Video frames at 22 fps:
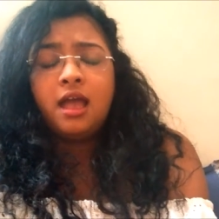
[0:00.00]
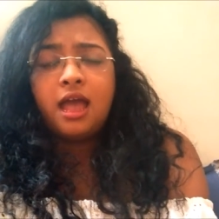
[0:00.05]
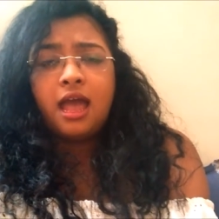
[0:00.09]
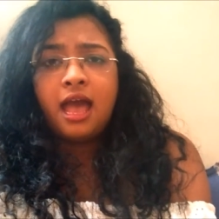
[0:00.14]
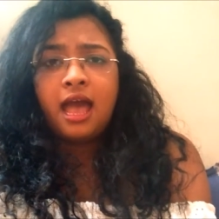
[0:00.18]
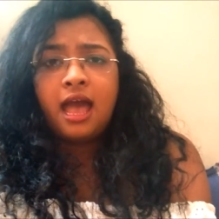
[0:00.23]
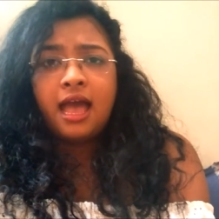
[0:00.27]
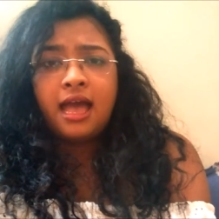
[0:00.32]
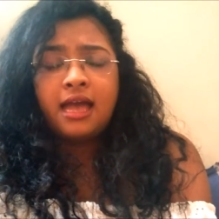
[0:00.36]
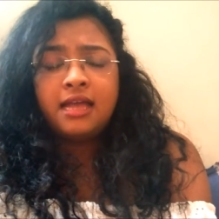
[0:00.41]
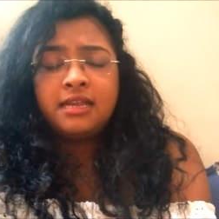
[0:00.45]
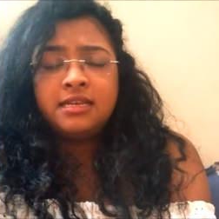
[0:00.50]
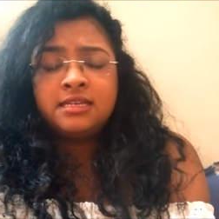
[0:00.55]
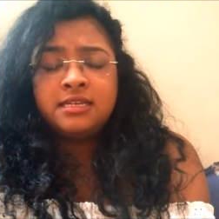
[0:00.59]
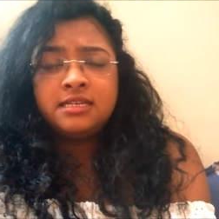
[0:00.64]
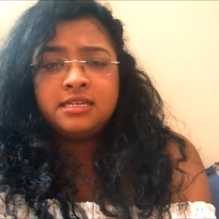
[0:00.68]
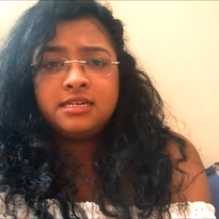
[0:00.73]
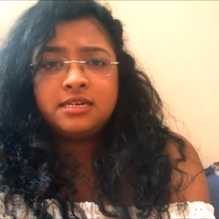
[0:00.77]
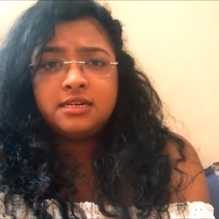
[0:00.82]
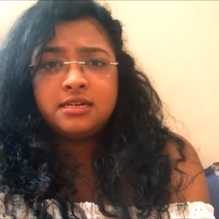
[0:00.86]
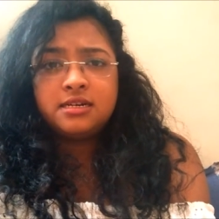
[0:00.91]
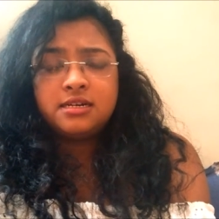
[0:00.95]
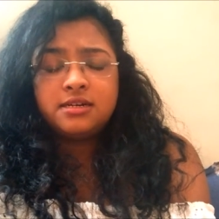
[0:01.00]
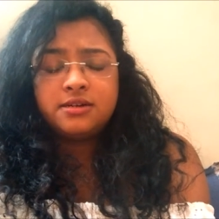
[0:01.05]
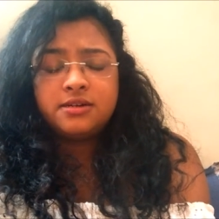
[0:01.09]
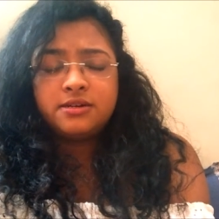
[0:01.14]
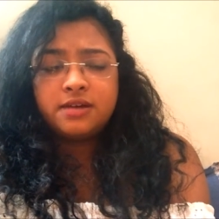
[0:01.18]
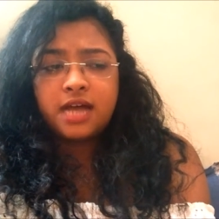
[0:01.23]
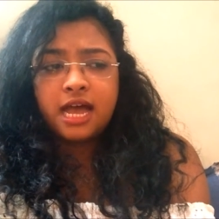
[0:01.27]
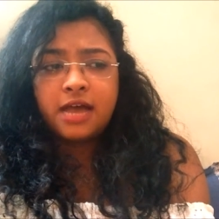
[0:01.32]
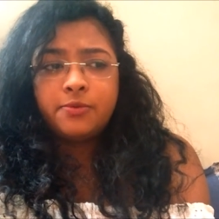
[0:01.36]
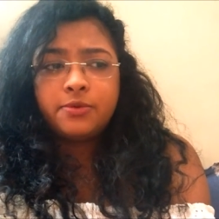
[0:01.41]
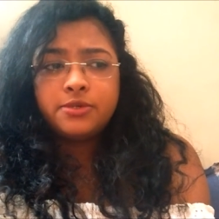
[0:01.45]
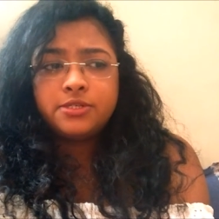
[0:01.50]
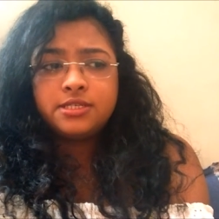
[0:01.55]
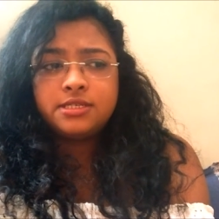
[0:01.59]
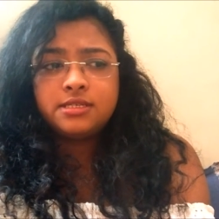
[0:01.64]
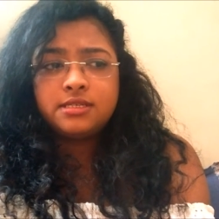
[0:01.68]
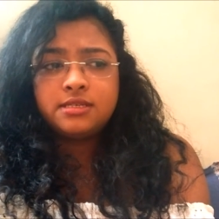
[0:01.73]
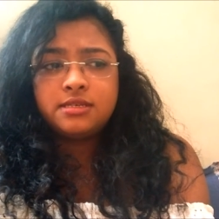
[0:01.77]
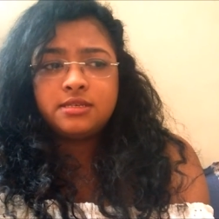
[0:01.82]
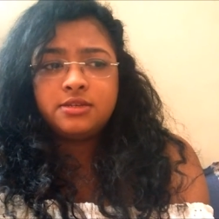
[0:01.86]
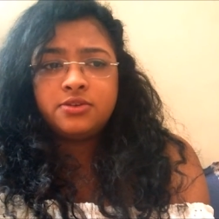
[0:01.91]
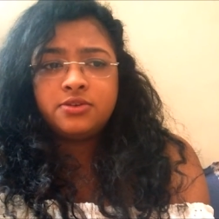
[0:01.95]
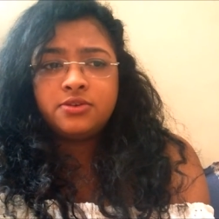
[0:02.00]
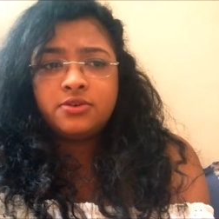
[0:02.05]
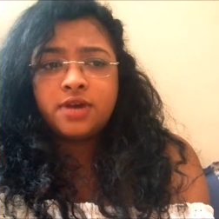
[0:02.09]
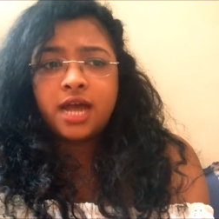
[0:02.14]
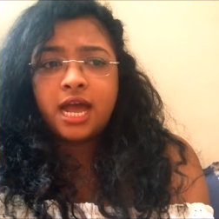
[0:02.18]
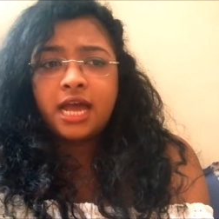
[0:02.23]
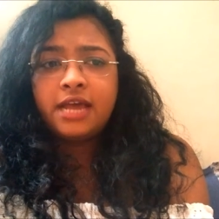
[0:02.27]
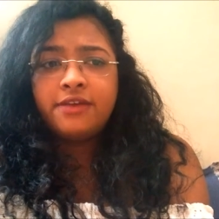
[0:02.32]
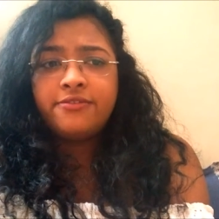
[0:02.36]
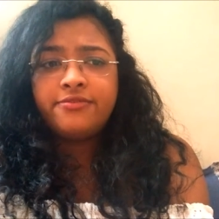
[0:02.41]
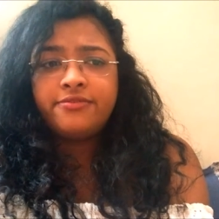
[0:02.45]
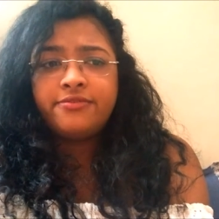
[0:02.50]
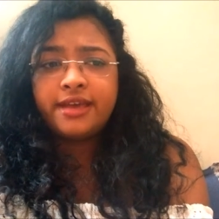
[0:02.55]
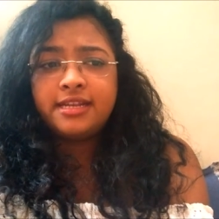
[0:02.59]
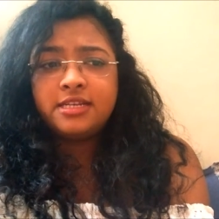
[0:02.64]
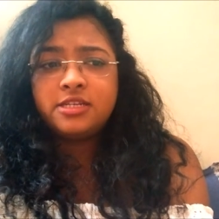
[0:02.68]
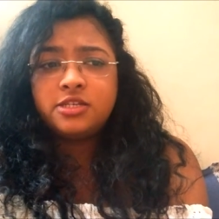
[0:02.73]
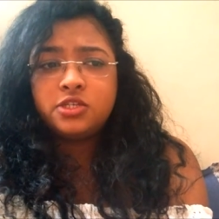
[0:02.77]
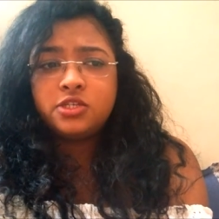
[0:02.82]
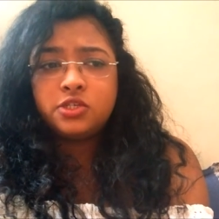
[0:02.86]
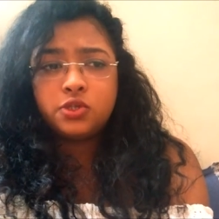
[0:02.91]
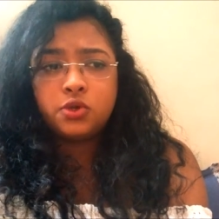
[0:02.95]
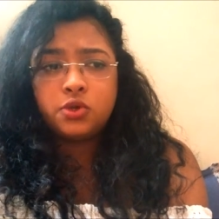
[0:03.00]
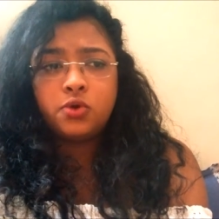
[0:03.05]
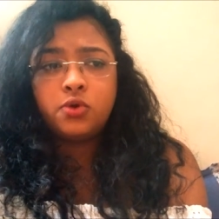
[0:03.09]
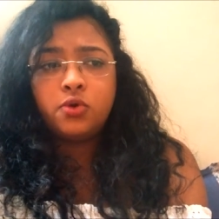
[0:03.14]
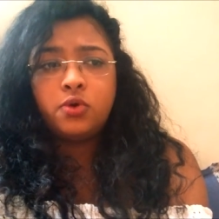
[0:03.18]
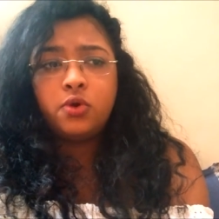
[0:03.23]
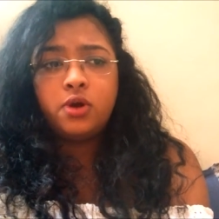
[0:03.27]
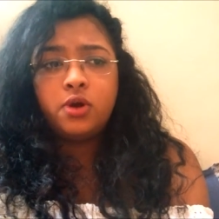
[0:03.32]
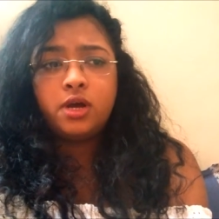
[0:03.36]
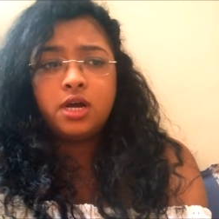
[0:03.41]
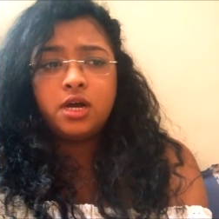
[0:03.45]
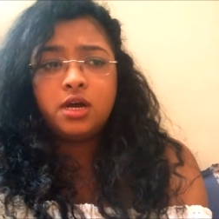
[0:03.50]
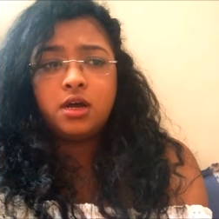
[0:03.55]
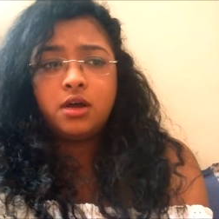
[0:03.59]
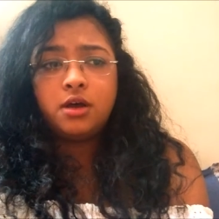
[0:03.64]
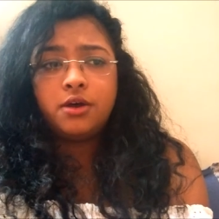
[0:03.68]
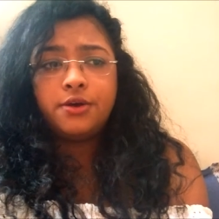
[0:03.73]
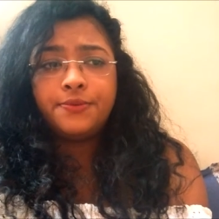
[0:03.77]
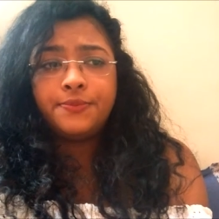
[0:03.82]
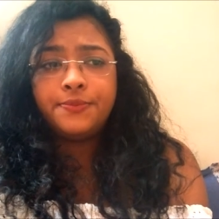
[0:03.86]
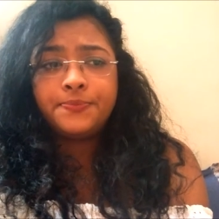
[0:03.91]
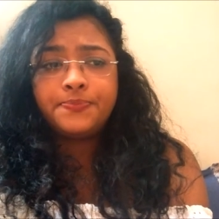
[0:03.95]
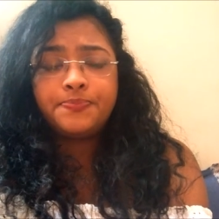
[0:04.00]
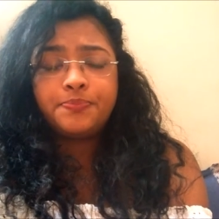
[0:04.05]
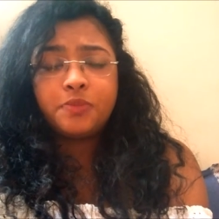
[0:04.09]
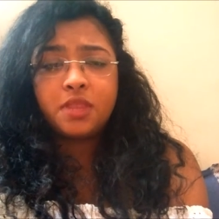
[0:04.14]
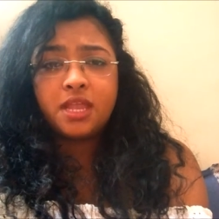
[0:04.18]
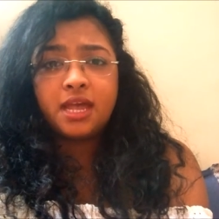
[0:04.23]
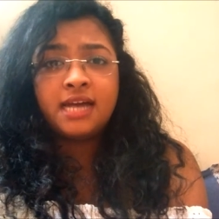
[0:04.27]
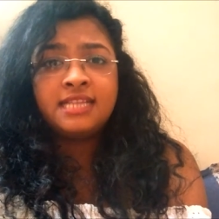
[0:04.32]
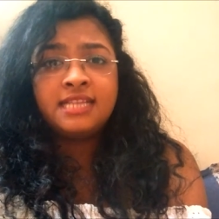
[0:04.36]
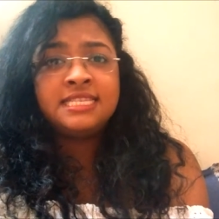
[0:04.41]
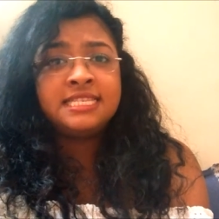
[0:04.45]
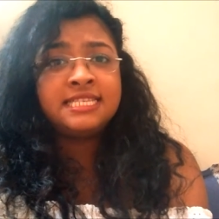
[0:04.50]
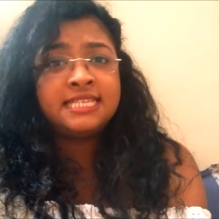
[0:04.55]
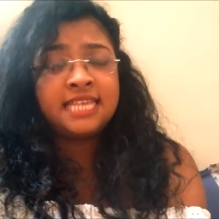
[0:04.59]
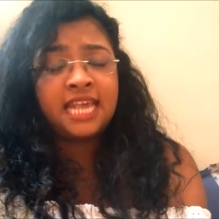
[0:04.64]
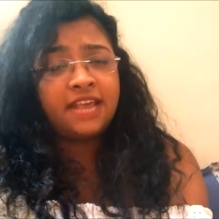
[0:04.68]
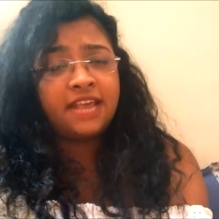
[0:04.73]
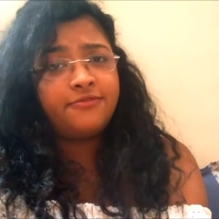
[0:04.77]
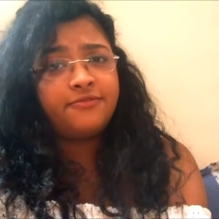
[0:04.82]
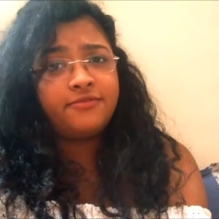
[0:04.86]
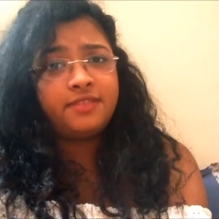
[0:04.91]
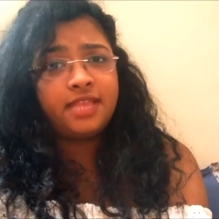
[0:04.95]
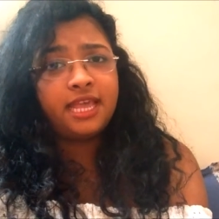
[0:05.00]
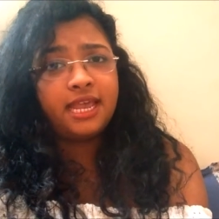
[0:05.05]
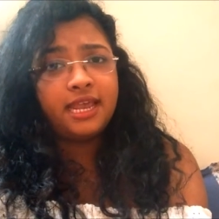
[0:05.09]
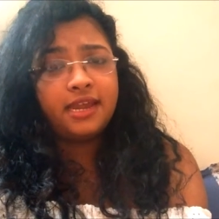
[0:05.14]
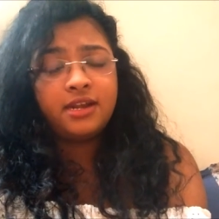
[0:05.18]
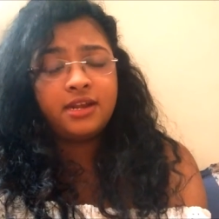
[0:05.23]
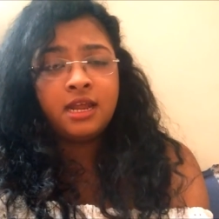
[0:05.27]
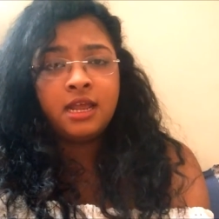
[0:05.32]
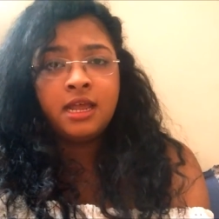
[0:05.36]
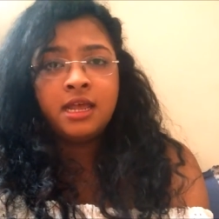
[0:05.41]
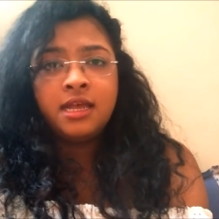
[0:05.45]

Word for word: and I felt so unsafe there